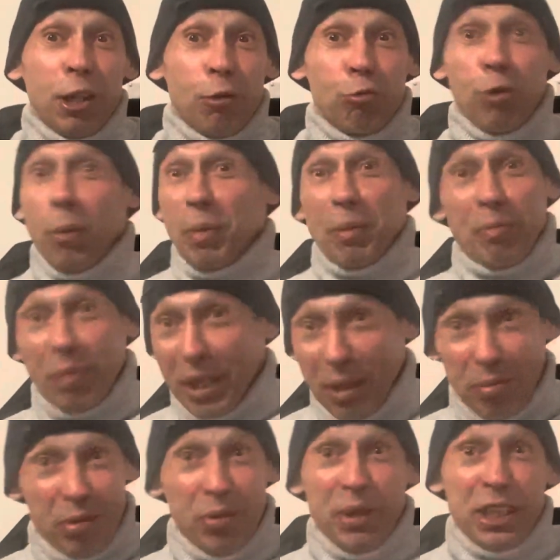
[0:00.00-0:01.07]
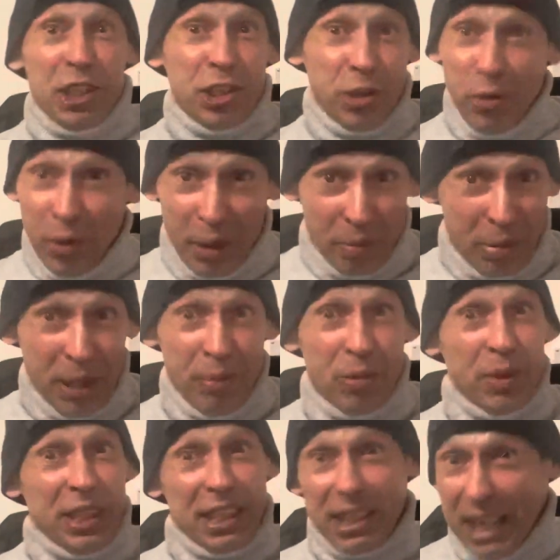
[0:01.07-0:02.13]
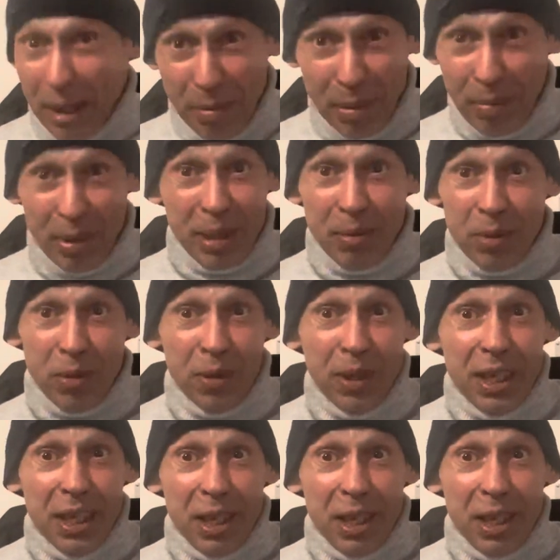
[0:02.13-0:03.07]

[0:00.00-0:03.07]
robbing people and shooting people and stabbing people.